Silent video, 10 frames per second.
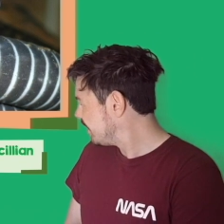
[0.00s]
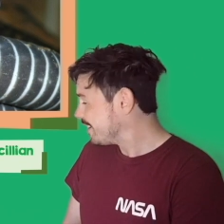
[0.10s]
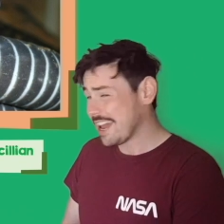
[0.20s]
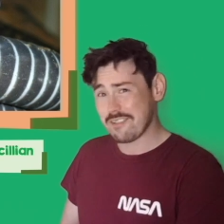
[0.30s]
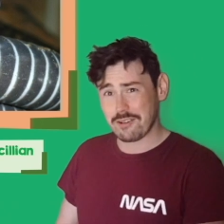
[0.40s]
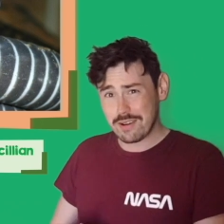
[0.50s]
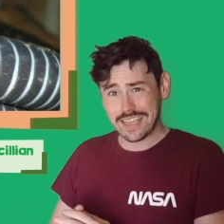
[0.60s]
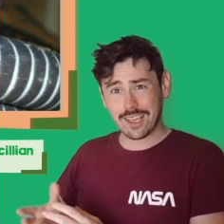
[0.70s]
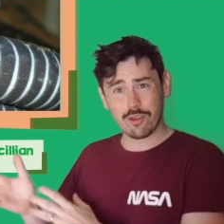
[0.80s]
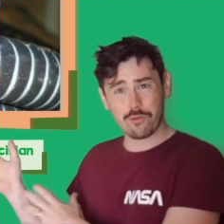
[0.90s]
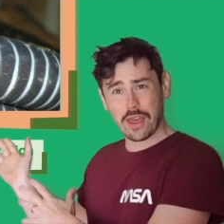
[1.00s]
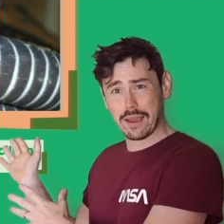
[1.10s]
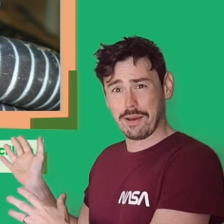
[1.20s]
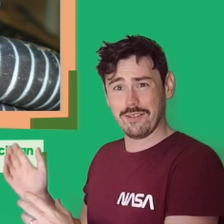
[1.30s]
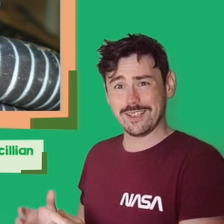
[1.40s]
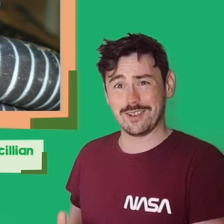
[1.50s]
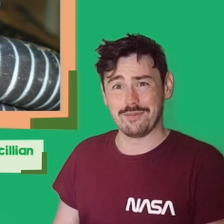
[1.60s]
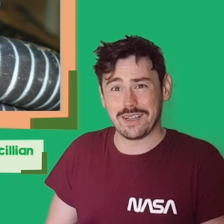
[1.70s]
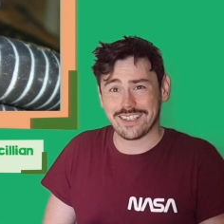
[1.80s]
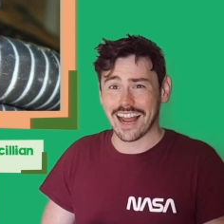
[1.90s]
Now, a really cute thing about this group
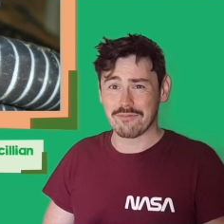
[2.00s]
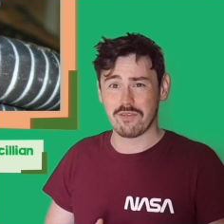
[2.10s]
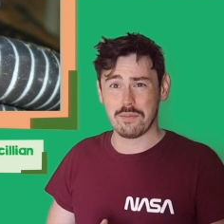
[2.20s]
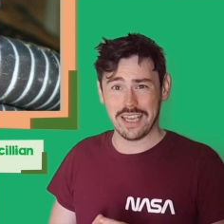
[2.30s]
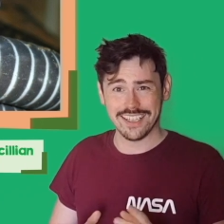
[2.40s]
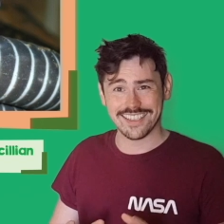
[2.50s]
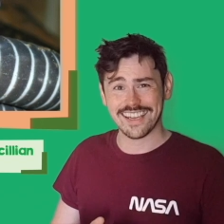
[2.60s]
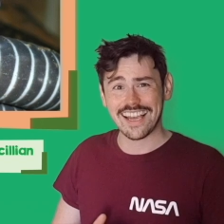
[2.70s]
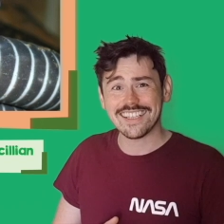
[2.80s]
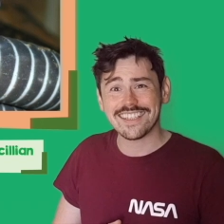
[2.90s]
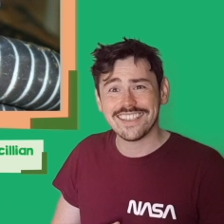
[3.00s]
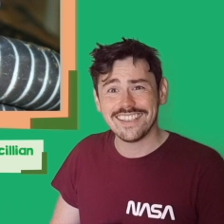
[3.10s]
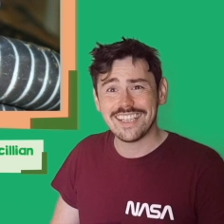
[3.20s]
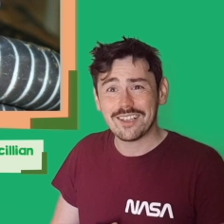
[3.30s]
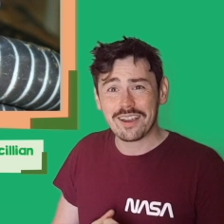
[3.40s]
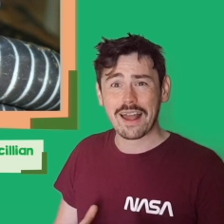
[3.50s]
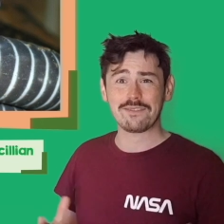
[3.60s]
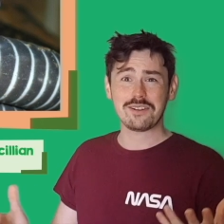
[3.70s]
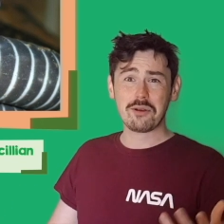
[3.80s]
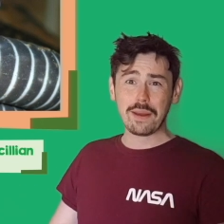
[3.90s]
of amphibians is they look after
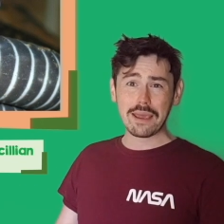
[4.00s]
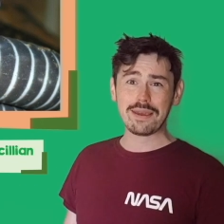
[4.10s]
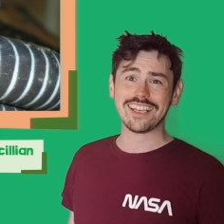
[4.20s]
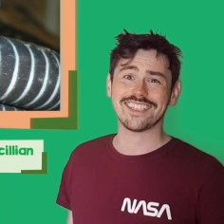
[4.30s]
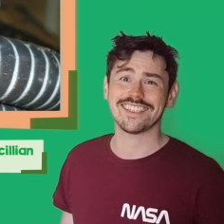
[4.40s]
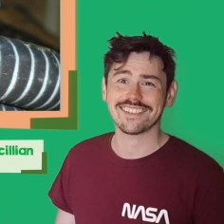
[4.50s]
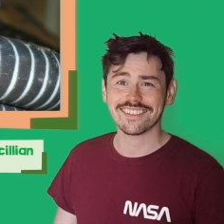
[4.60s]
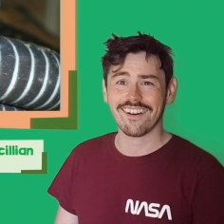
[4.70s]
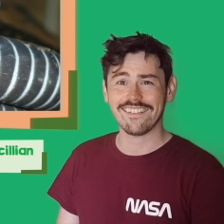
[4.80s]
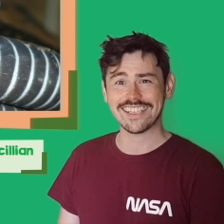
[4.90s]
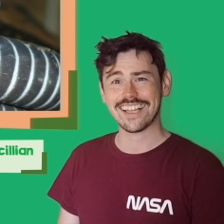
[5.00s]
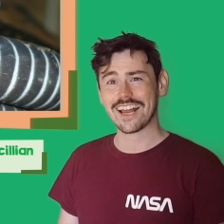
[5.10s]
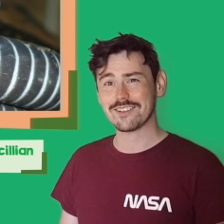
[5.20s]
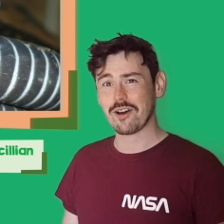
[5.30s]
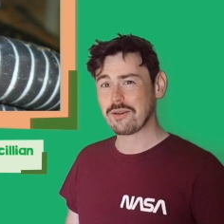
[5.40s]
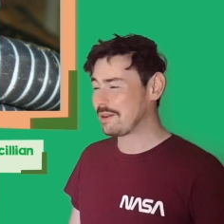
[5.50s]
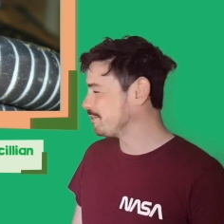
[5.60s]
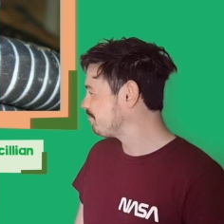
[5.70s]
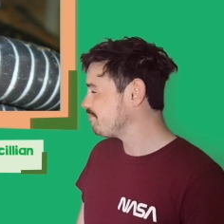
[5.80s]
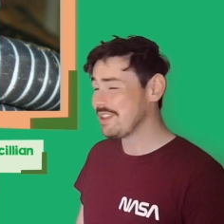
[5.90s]
their babies. Oh, isn't that
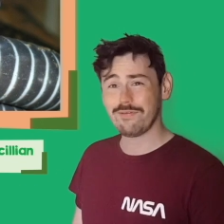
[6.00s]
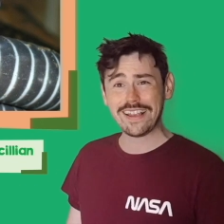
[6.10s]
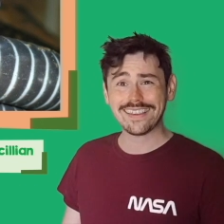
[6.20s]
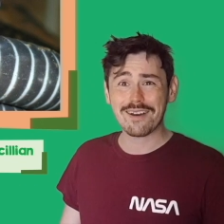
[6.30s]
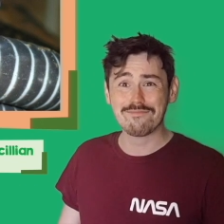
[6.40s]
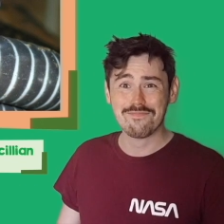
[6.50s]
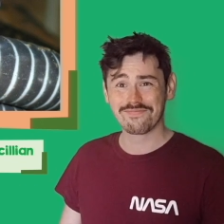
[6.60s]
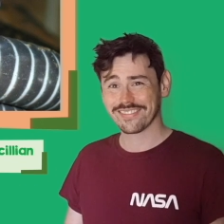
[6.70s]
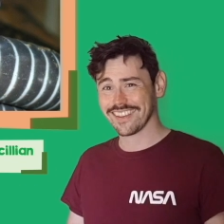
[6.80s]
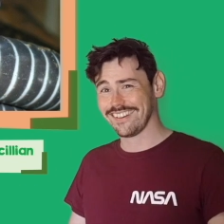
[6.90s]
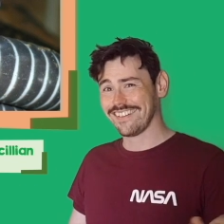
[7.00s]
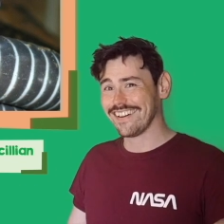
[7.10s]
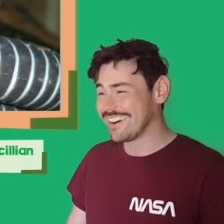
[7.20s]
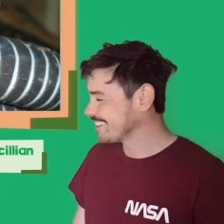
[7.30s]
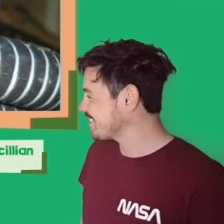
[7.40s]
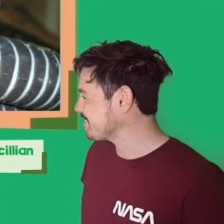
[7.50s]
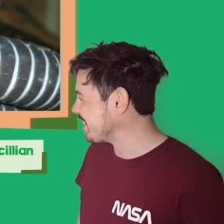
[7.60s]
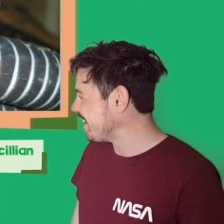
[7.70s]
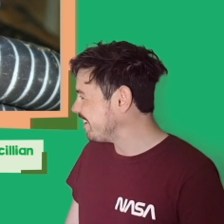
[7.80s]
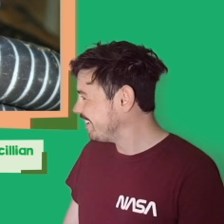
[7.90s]
adorable? They feed them. Oh,
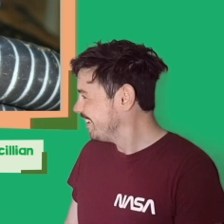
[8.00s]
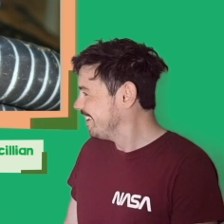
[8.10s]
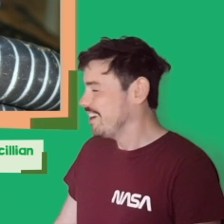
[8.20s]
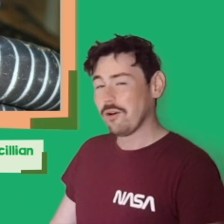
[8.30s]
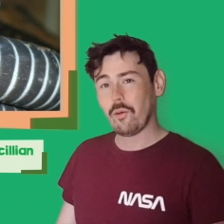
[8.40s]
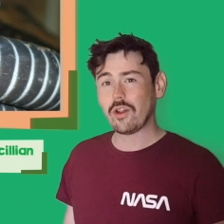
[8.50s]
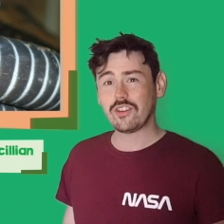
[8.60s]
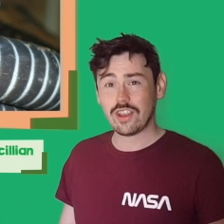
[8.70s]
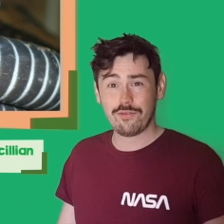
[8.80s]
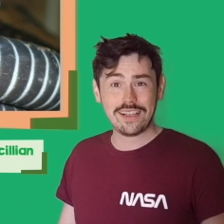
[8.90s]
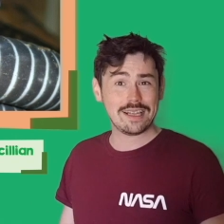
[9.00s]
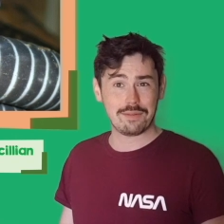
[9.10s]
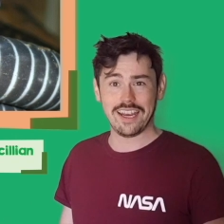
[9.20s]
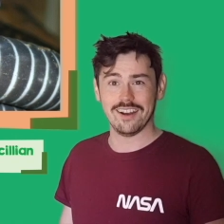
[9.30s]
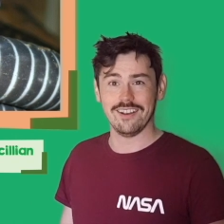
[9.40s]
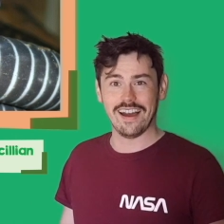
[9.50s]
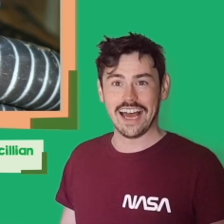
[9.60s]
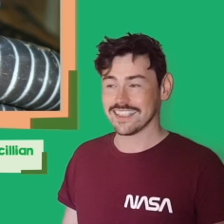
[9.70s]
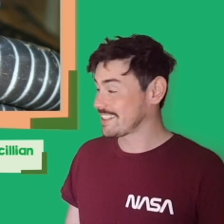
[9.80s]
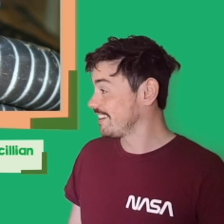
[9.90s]
so cute. What do they feed them, I hear you
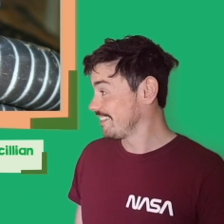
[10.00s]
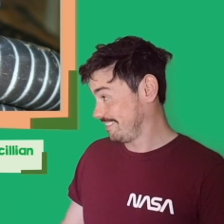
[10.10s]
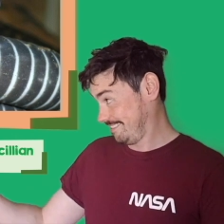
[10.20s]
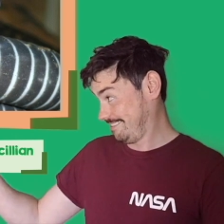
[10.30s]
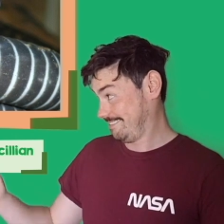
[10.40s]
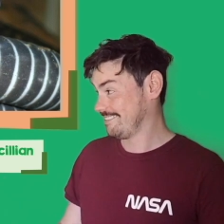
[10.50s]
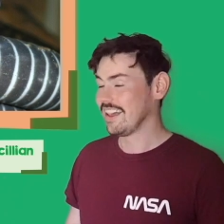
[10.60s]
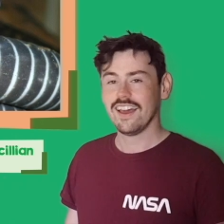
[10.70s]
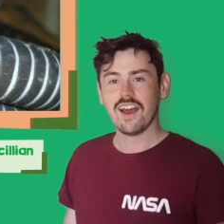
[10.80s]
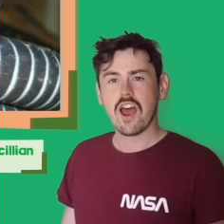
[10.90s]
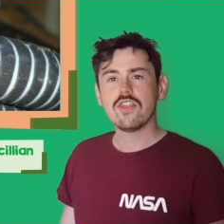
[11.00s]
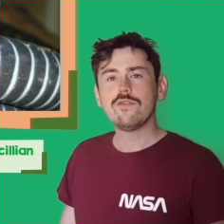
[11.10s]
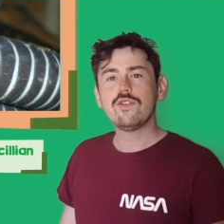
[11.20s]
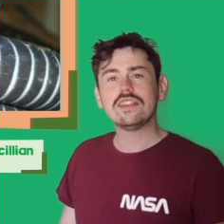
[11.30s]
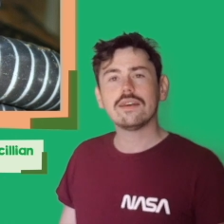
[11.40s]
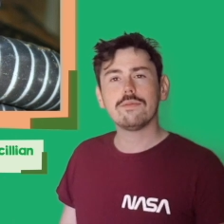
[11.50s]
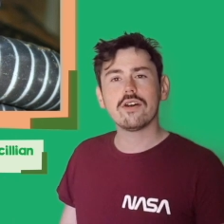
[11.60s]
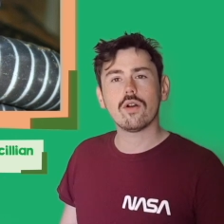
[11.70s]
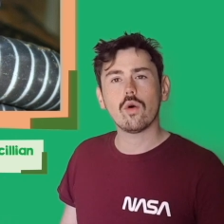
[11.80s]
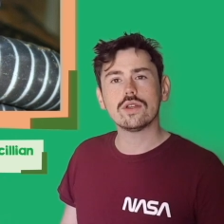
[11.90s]
ask? They feed them
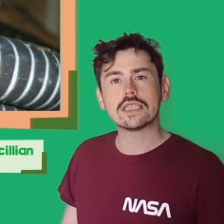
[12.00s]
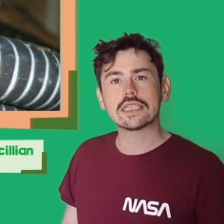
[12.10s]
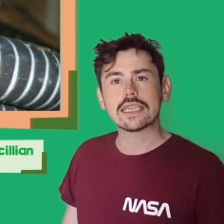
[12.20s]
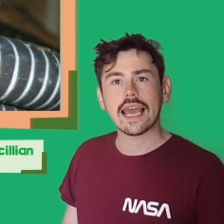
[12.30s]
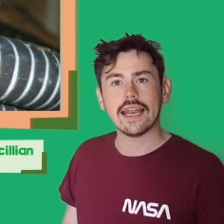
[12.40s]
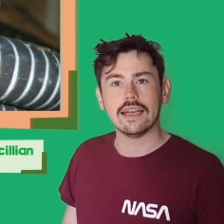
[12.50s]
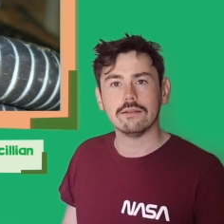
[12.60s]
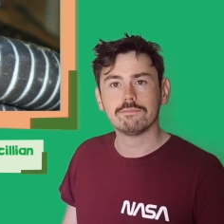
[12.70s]
their own skin.